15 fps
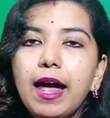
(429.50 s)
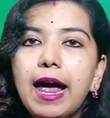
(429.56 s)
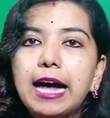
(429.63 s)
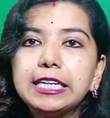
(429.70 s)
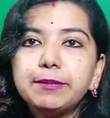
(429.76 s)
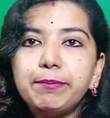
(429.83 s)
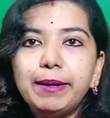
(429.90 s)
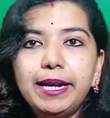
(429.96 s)

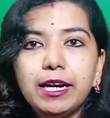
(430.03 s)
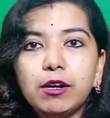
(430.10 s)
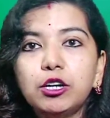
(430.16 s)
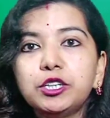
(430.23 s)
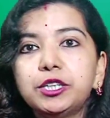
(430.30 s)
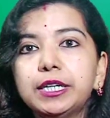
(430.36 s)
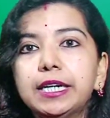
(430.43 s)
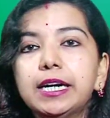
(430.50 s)
As
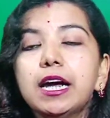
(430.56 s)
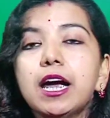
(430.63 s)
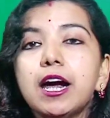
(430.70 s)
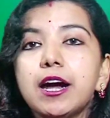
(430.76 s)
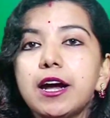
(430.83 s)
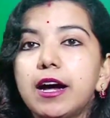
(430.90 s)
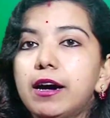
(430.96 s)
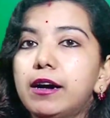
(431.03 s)
pedagogy
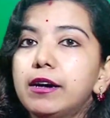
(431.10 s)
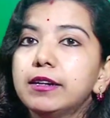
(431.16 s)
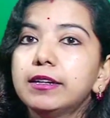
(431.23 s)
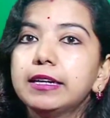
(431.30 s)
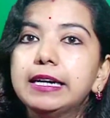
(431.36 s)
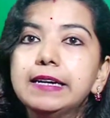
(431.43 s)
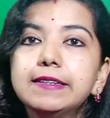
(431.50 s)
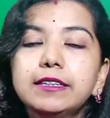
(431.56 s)

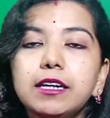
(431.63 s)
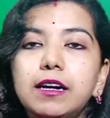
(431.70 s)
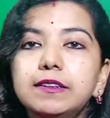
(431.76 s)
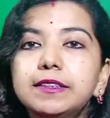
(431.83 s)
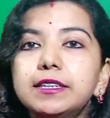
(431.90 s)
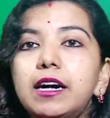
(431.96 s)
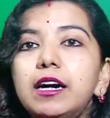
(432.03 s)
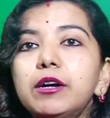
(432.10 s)
is
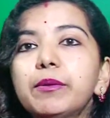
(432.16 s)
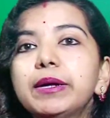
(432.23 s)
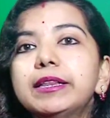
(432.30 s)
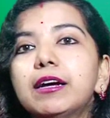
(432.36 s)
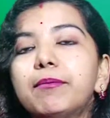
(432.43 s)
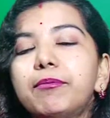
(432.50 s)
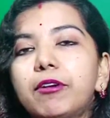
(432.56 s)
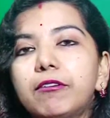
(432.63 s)
concerned with
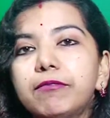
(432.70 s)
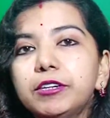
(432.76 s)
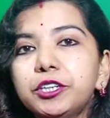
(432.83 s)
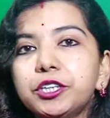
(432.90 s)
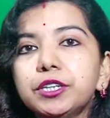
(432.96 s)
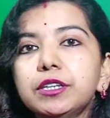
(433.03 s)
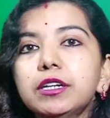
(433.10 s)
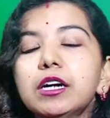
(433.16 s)
the
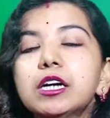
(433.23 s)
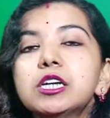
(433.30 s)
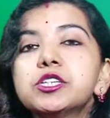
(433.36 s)
profession,